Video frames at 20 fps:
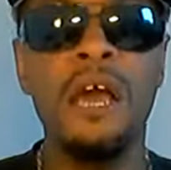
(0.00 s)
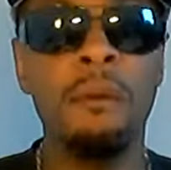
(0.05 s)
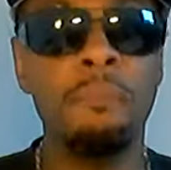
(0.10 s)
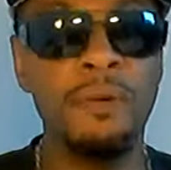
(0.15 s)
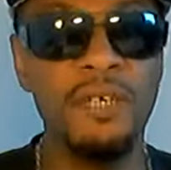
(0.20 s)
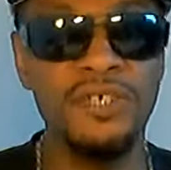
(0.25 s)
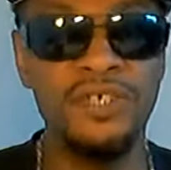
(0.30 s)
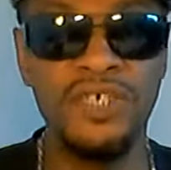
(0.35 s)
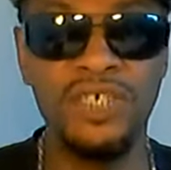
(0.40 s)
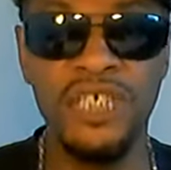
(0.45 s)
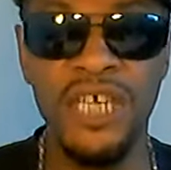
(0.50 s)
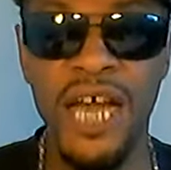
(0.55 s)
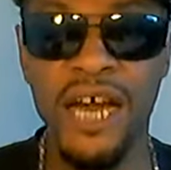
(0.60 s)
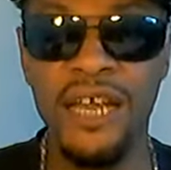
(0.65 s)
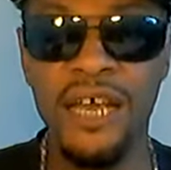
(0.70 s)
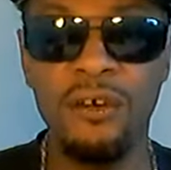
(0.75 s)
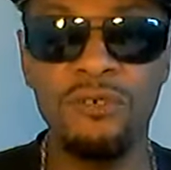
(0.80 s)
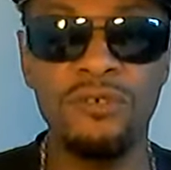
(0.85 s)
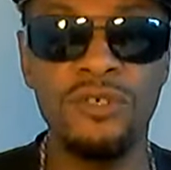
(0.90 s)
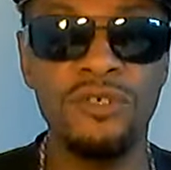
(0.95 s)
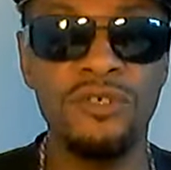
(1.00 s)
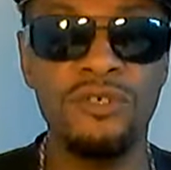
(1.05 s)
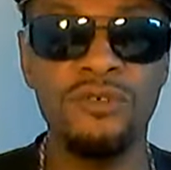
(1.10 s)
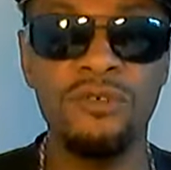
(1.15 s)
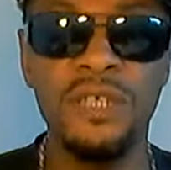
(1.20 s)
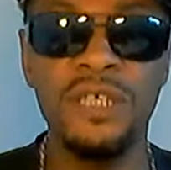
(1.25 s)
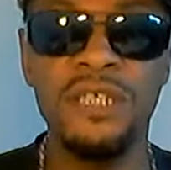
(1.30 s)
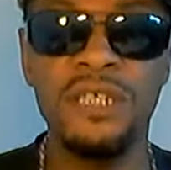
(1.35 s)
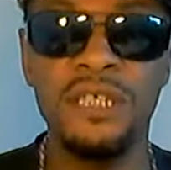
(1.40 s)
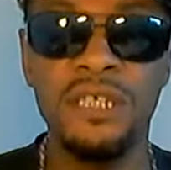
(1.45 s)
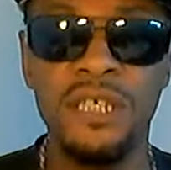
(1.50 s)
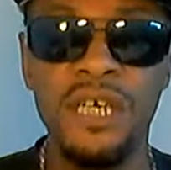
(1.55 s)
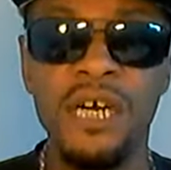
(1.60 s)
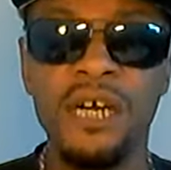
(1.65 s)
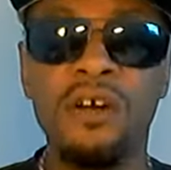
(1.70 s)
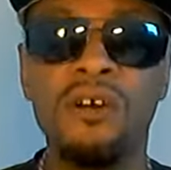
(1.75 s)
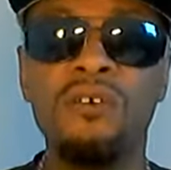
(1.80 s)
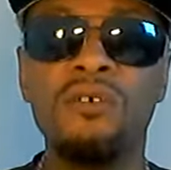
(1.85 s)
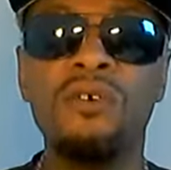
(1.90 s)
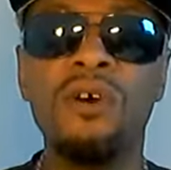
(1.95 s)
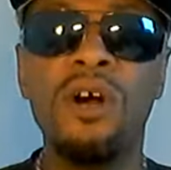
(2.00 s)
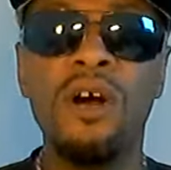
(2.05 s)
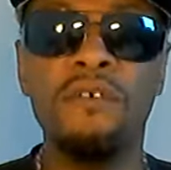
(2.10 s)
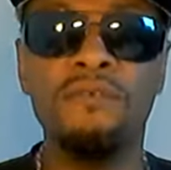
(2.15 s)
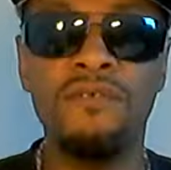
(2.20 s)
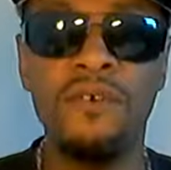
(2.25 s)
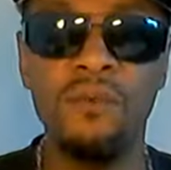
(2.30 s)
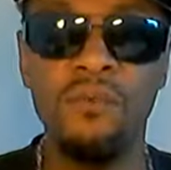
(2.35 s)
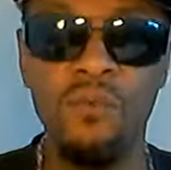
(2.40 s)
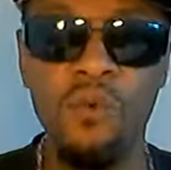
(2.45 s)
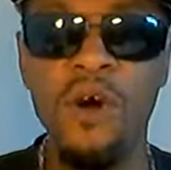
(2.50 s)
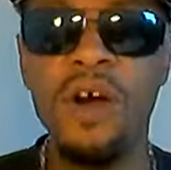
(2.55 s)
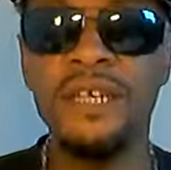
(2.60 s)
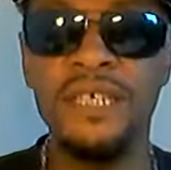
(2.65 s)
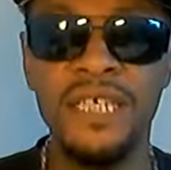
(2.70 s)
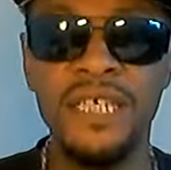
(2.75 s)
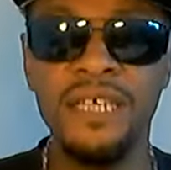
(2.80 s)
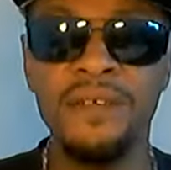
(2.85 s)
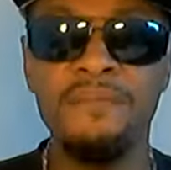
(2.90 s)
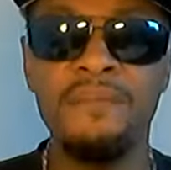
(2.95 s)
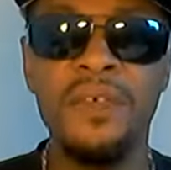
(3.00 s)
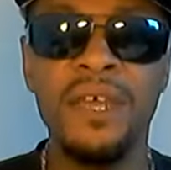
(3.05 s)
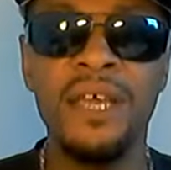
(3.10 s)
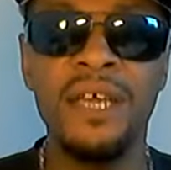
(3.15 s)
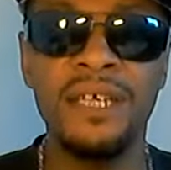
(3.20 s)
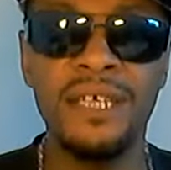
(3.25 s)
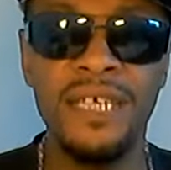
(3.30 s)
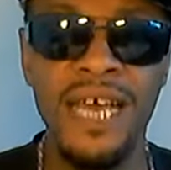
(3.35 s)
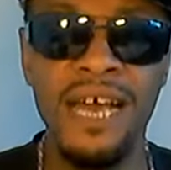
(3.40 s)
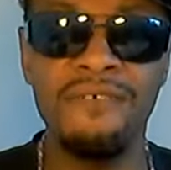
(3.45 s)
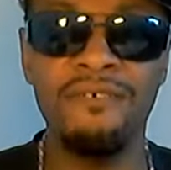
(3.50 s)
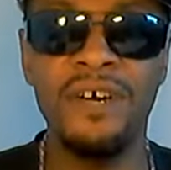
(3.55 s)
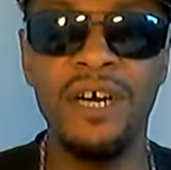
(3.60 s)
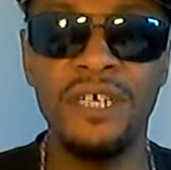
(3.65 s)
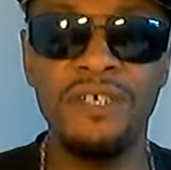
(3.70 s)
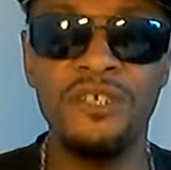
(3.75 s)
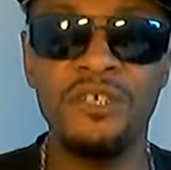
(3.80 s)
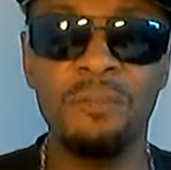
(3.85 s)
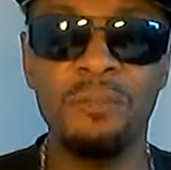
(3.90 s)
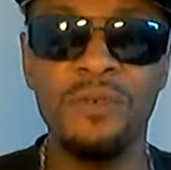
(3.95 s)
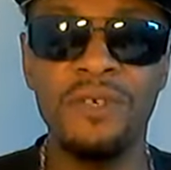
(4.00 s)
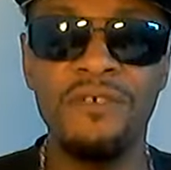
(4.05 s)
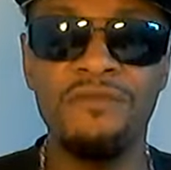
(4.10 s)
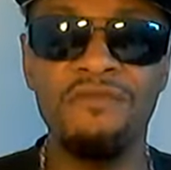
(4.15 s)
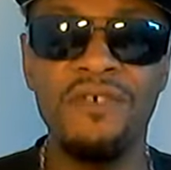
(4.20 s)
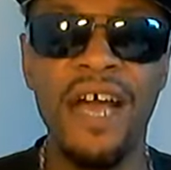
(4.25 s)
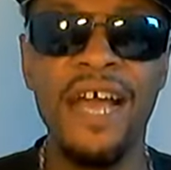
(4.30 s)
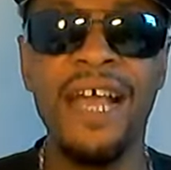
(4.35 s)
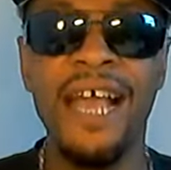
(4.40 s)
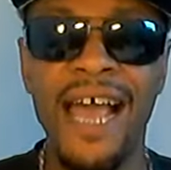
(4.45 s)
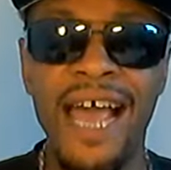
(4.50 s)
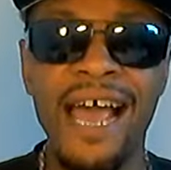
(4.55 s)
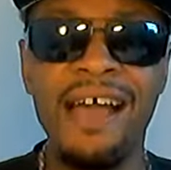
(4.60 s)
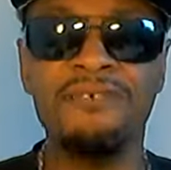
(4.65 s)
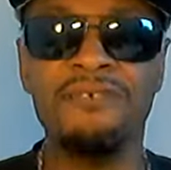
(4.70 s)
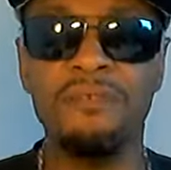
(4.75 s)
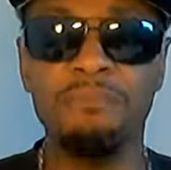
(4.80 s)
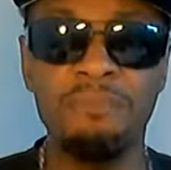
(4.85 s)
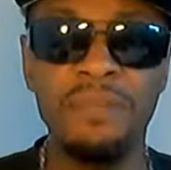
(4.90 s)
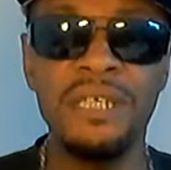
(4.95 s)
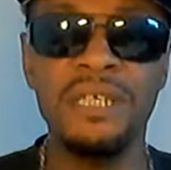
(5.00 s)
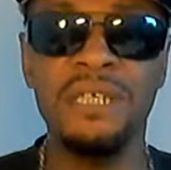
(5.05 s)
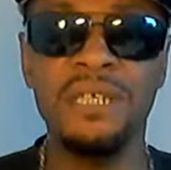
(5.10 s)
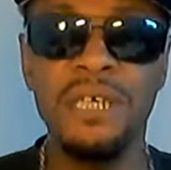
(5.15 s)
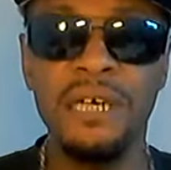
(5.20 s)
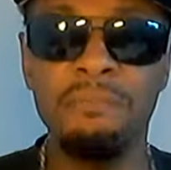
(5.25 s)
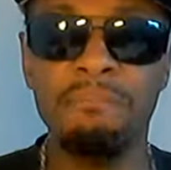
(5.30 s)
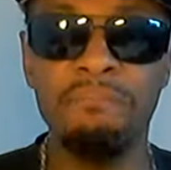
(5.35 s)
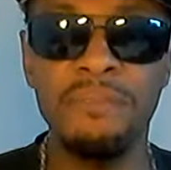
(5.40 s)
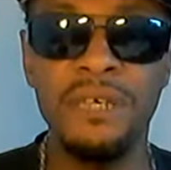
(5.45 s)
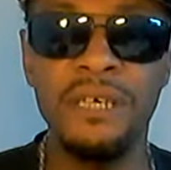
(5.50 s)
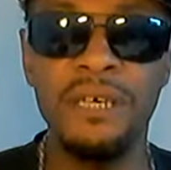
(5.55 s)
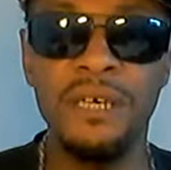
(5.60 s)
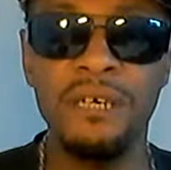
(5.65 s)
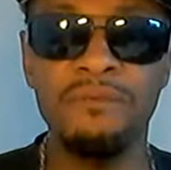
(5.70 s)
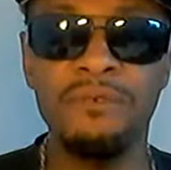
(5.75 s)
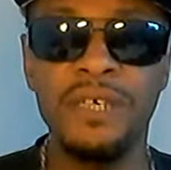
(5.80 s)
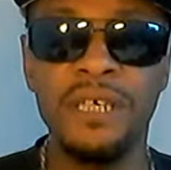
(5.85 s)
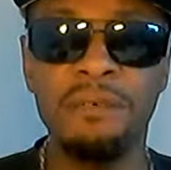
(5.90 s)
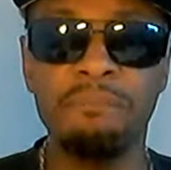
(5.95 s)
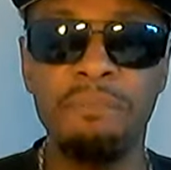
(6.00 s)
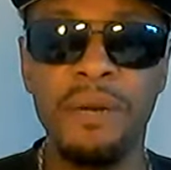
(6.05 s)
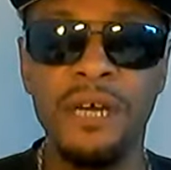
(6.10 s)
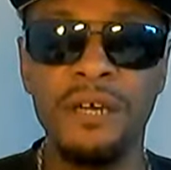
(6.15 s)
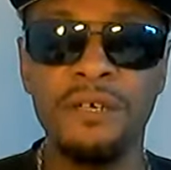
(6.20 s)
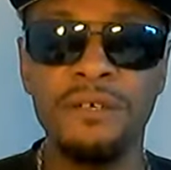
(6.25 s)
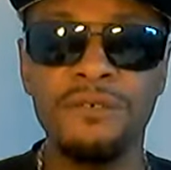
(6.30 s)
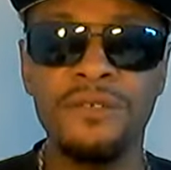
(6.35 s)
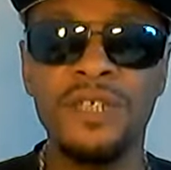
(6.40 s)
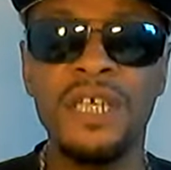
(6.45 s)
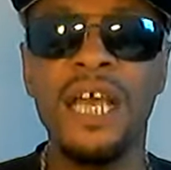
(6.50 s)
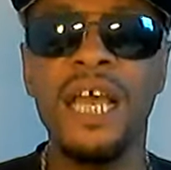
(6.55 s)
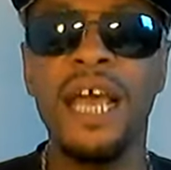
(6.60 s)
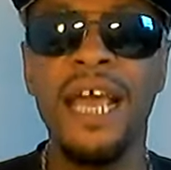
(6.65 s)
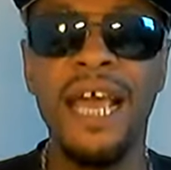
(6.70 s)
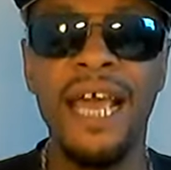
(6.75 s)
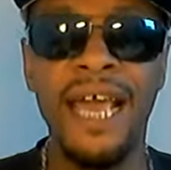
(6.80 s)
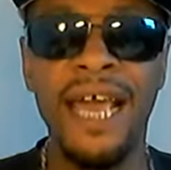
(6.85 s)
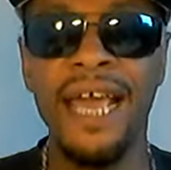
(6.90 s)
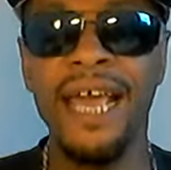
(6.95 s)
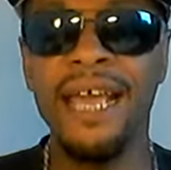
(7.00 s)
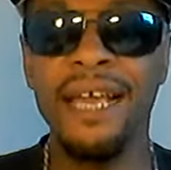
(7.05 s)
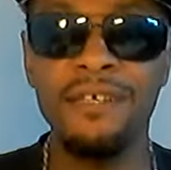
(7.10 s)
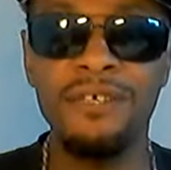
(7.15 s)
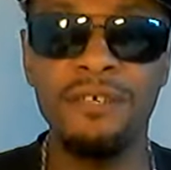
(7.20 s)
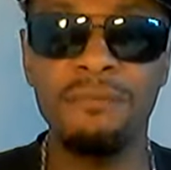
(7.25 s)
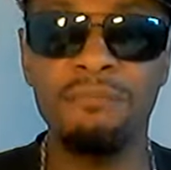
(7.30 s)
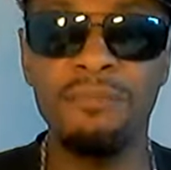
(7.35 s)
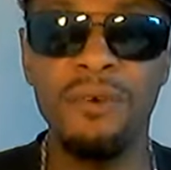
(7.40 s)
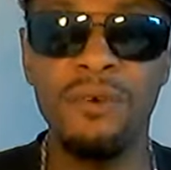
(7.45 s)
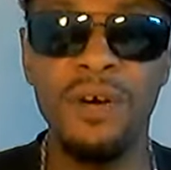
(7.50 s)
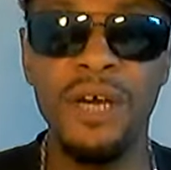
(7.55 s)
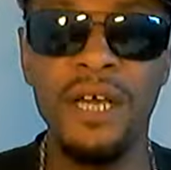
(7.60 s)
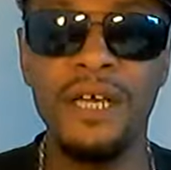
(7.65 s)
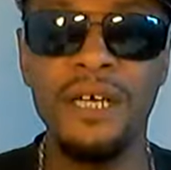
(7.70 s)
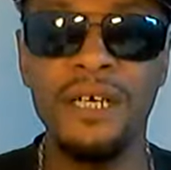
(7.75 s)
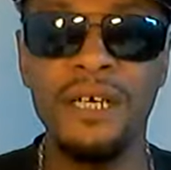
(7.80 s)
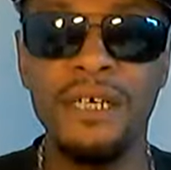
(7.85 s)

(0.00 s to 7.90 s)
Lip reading: But shout out to Julius Ndungo for wanting to have an undisputed fight after beating up Ricky Burns and your boy